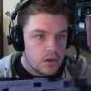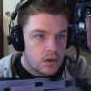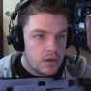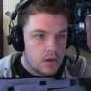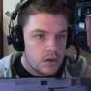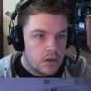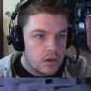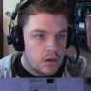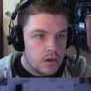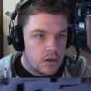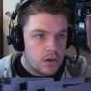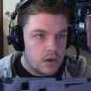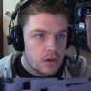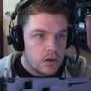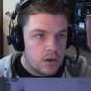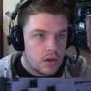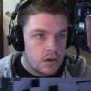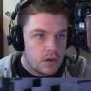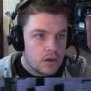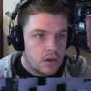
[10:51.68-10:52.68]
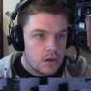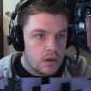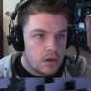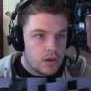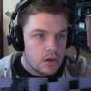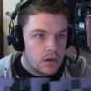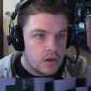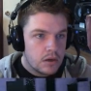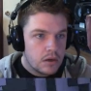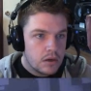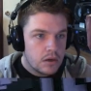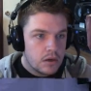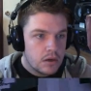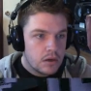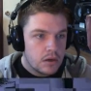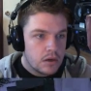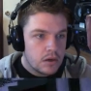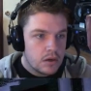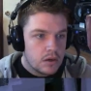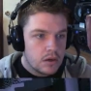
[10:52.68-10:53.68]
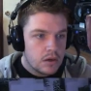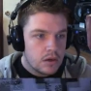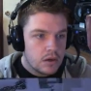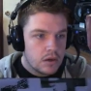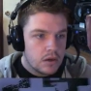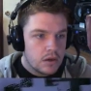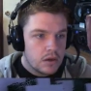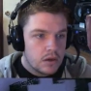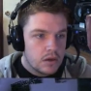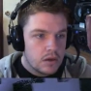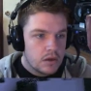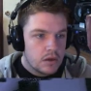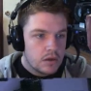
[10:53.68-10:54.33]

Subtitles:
Nothing is said.